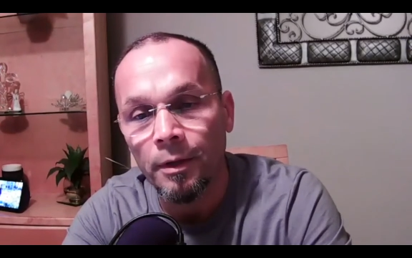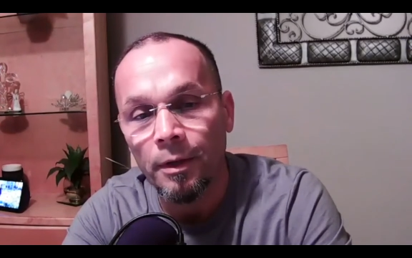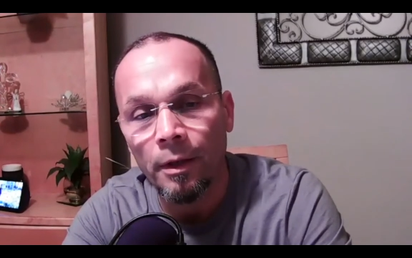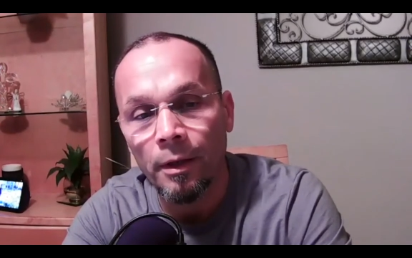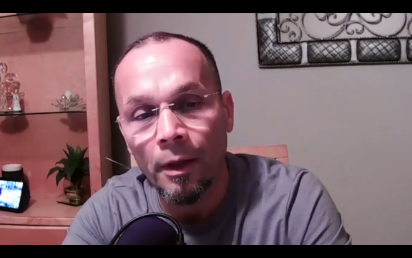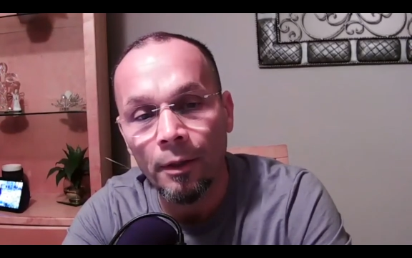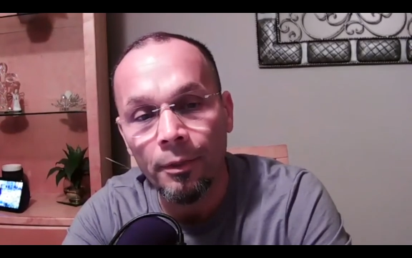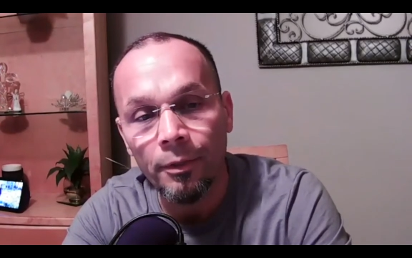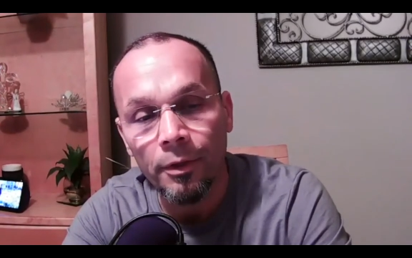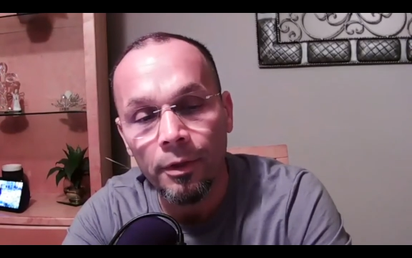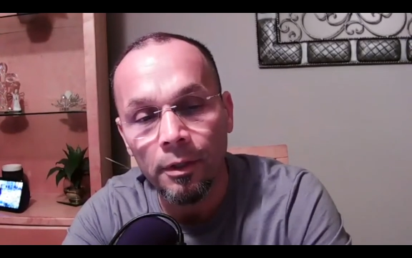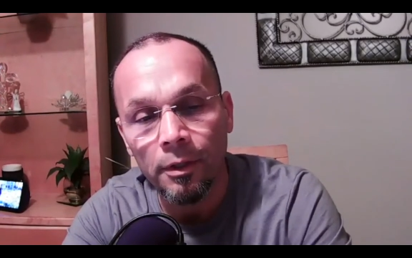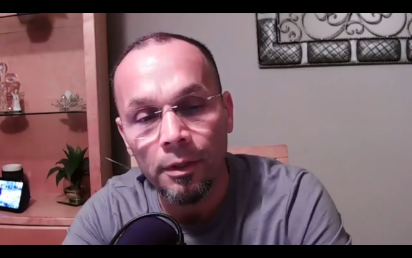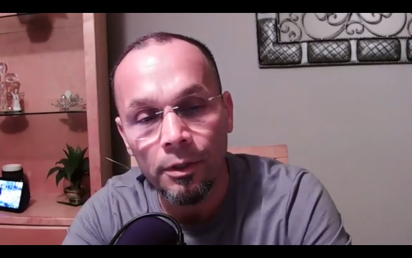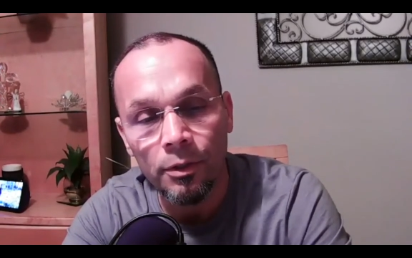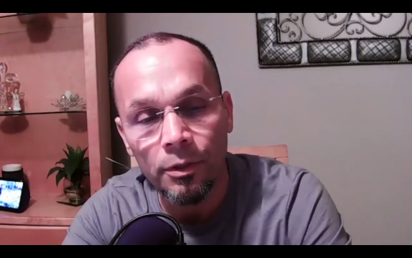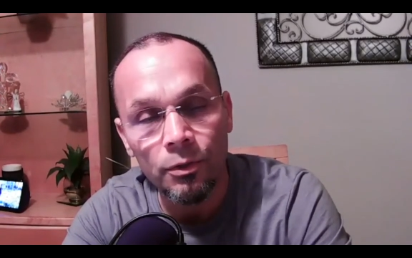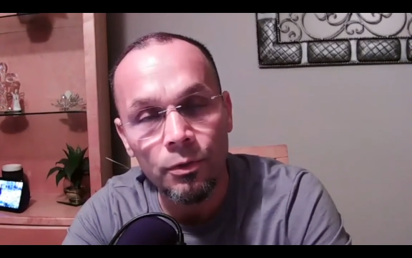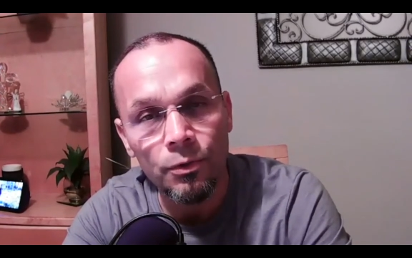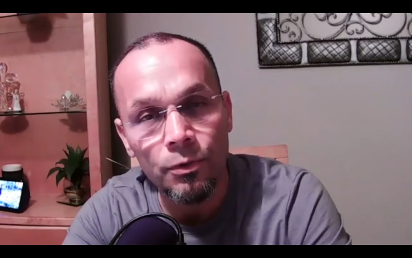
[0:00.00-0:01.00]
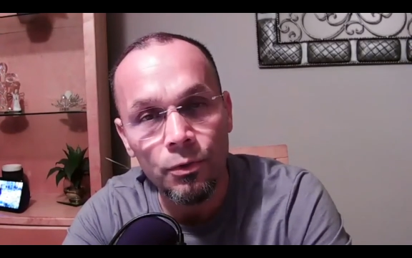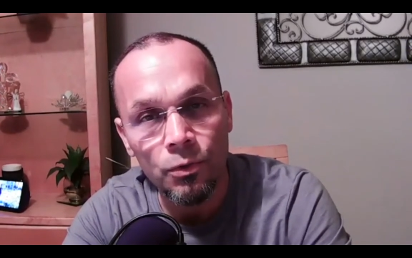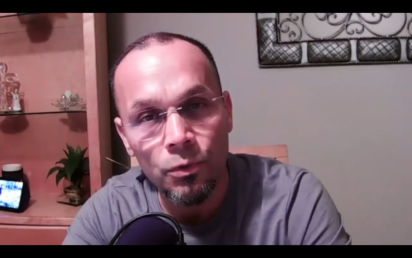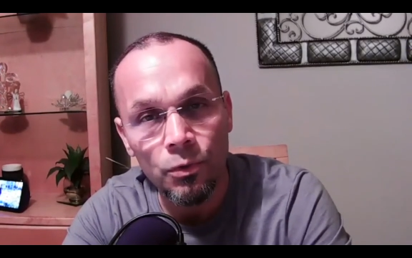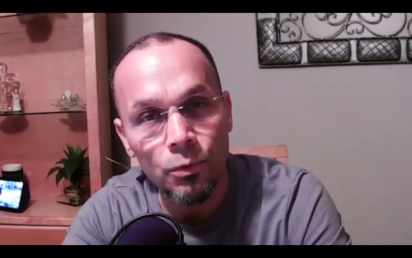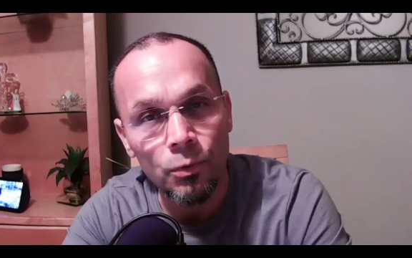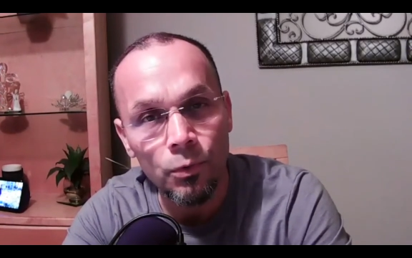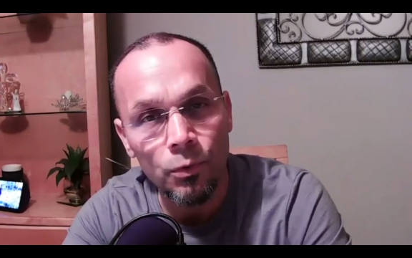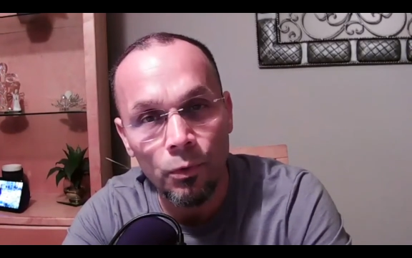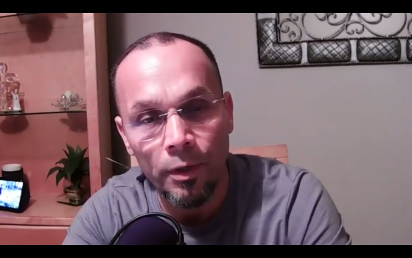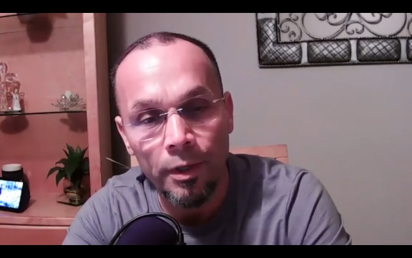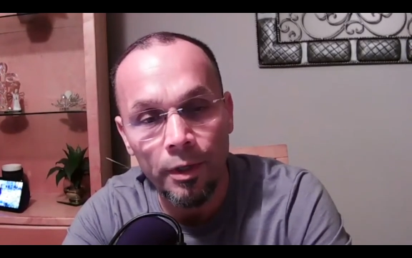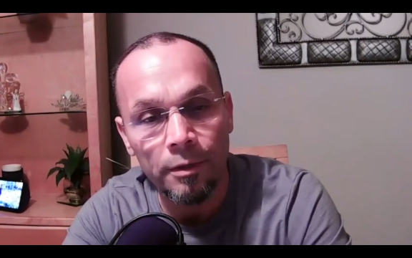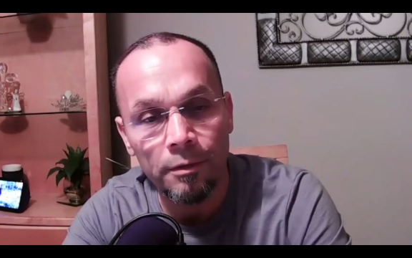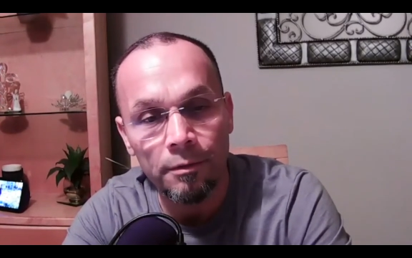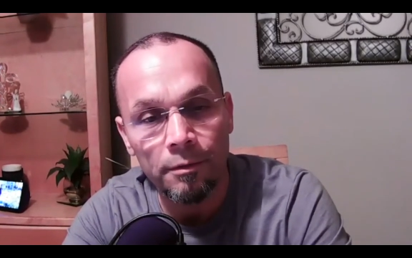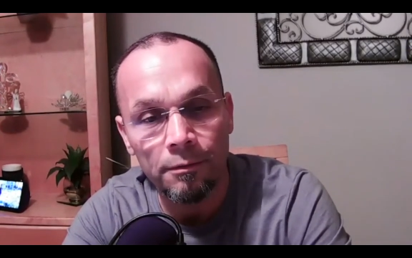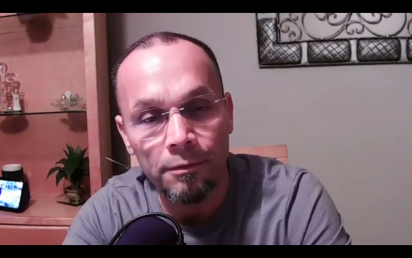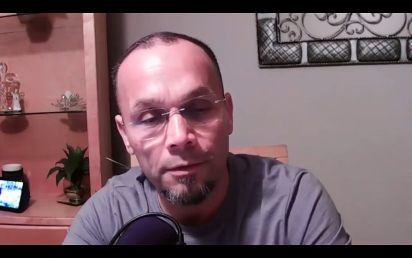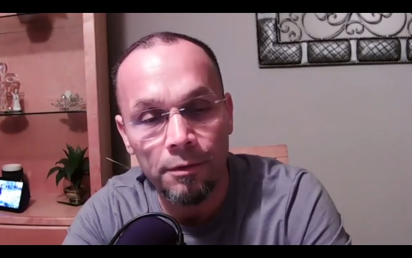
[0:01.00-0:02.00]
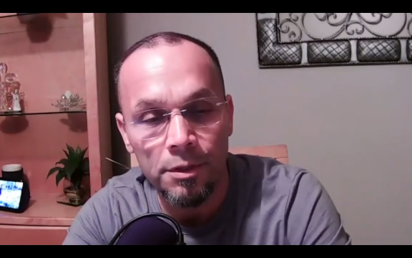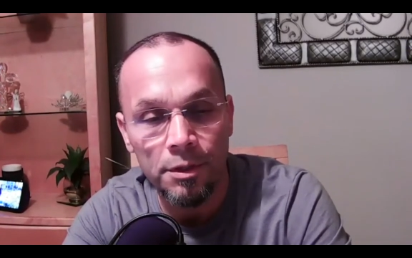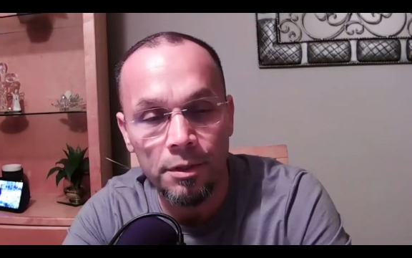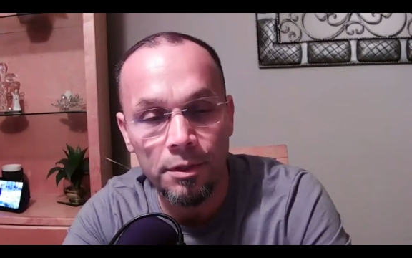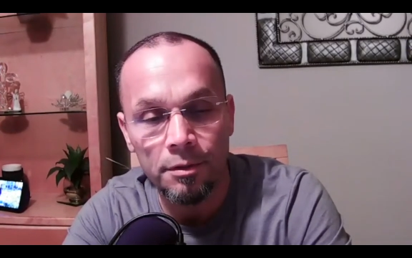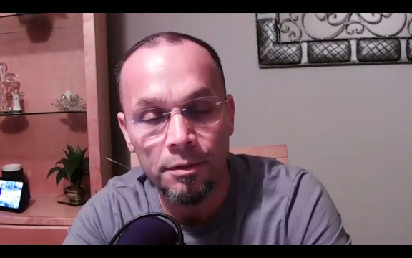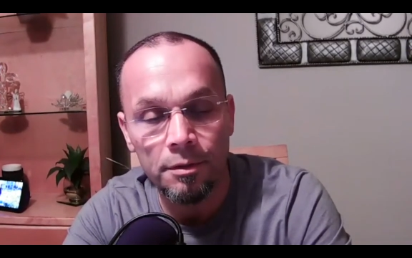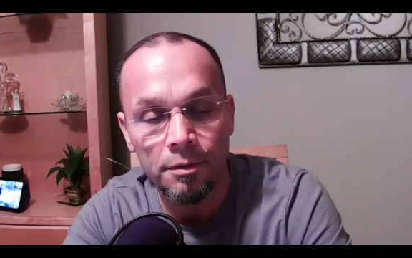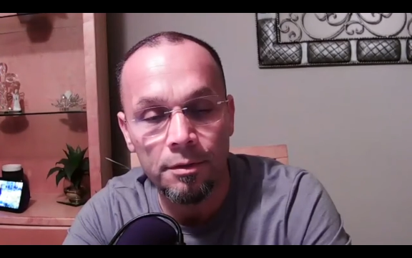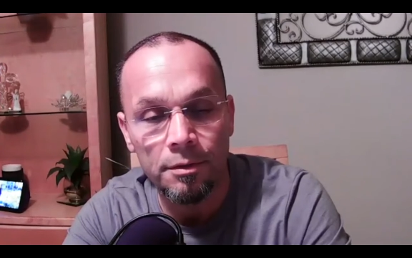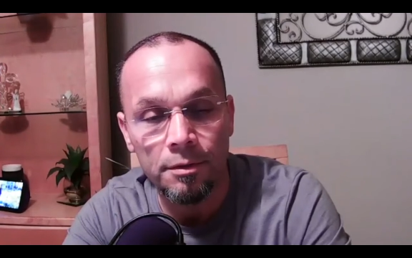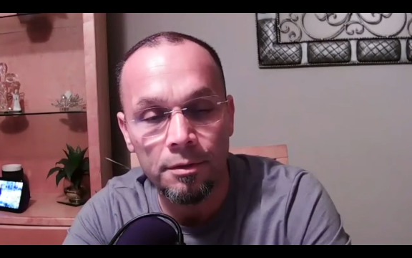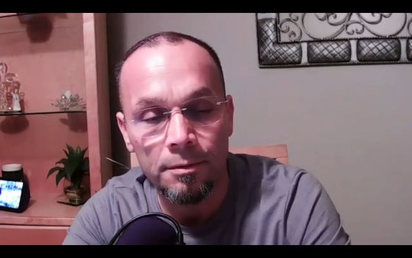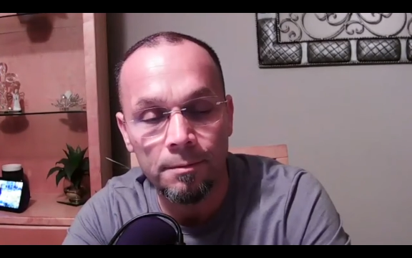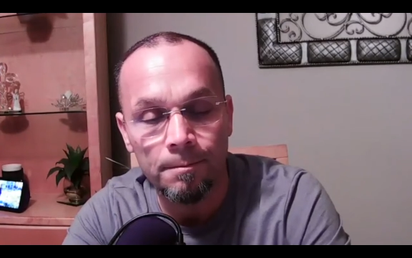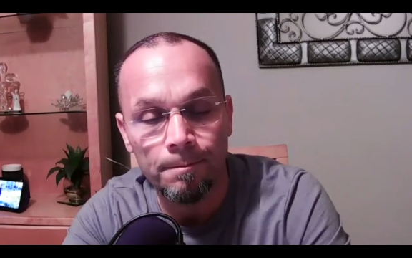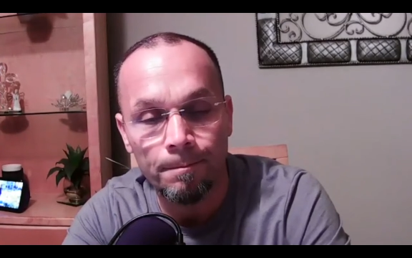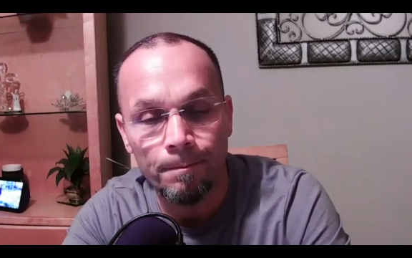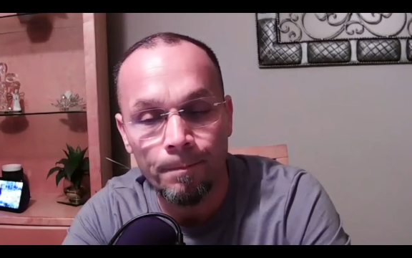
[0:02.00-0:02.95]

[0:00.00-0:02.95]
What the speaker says: Nothing is too great for Jesus.